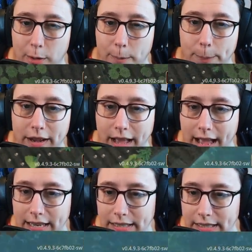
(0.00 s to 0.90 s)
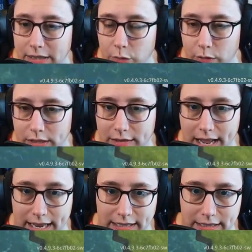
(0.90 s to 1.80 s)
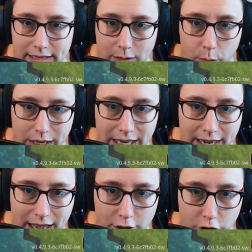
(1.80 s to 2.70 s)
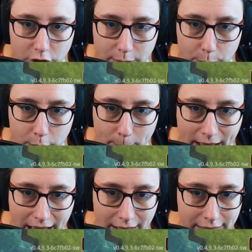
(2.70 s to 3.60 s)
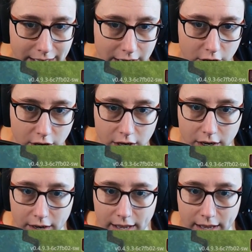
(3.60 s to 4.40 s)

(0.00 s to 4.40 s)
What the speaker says: but I didn't realize that we can actually put a path here